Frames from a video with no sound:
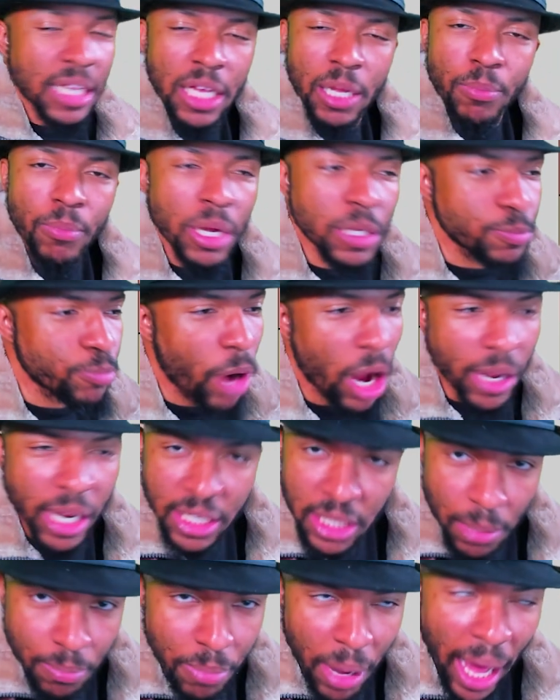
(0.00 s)
it's probably because
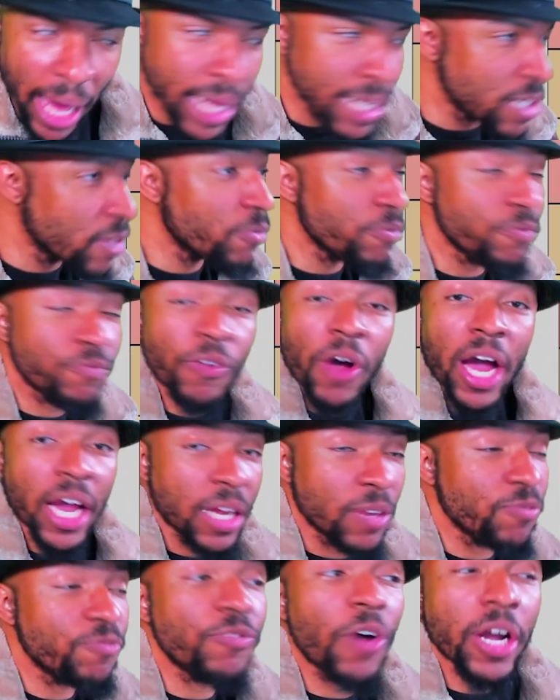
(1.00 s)
I'm biased. Fine,
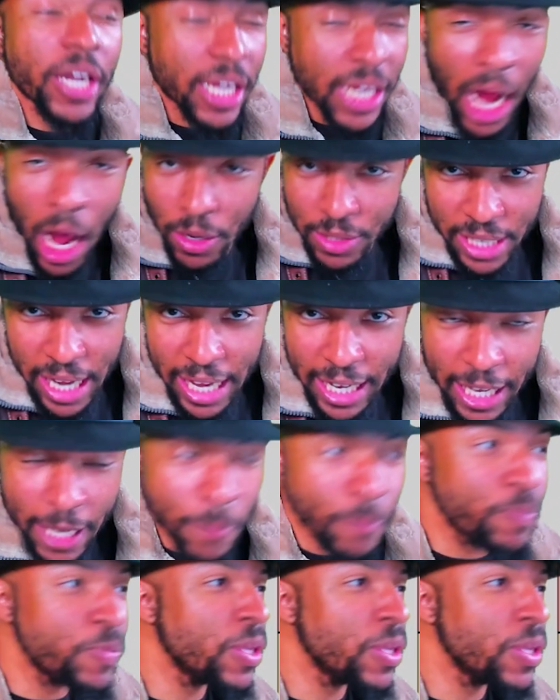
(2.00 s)
funk it, I'll take it.